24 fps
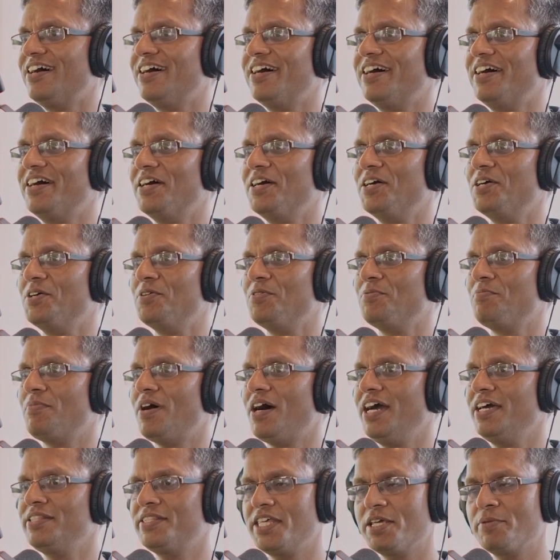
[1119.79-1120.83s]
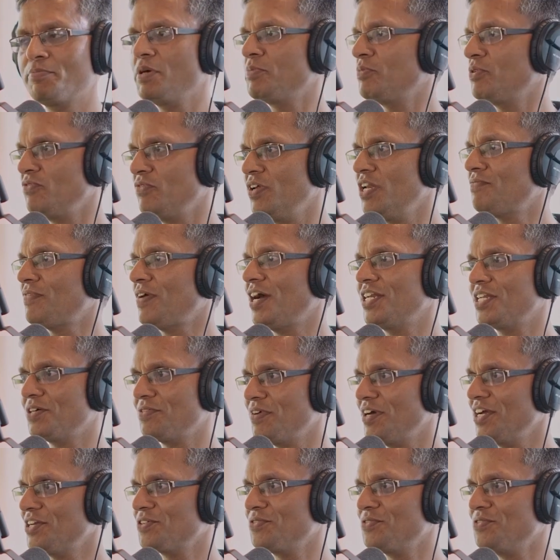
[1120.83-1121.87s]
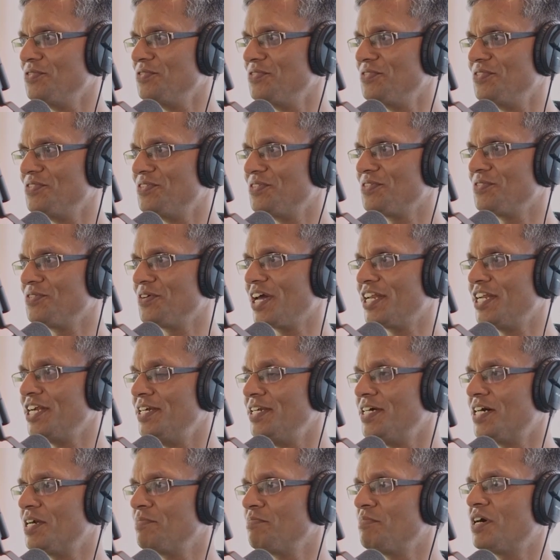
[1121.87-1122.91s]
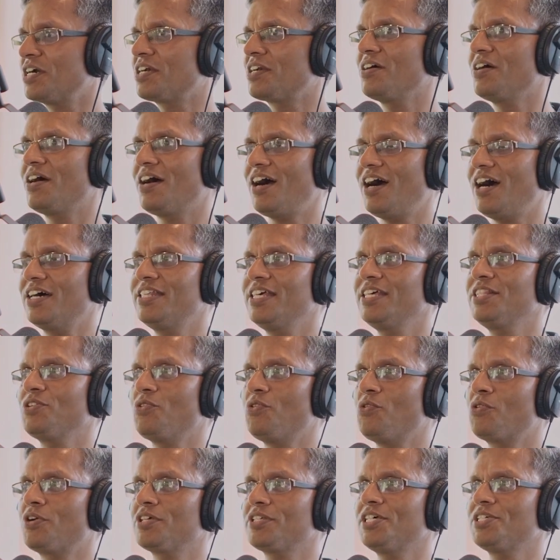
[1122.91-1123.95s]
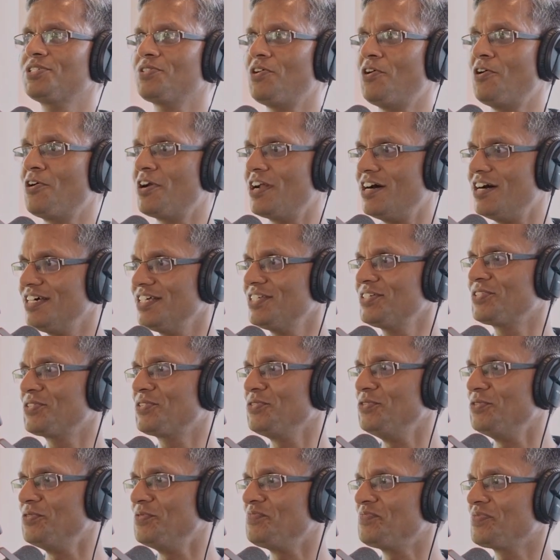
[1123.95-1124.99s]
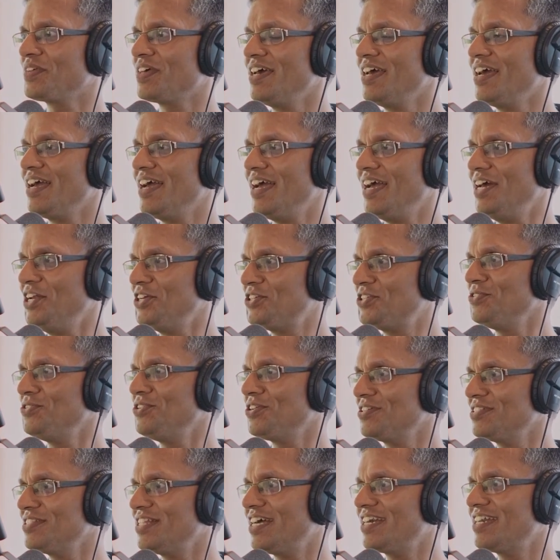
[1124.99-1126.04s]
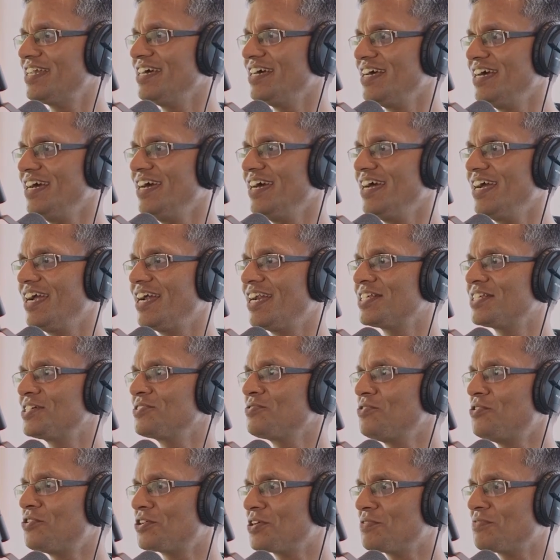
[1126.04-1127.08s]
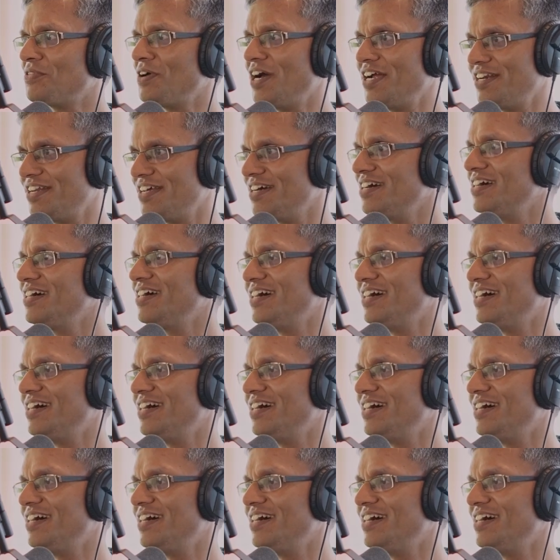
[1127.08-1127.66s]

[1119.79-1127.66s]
uh, I think people will find a way to get it done. But I think the onus is on us to ensure that it doesn't go out of hand.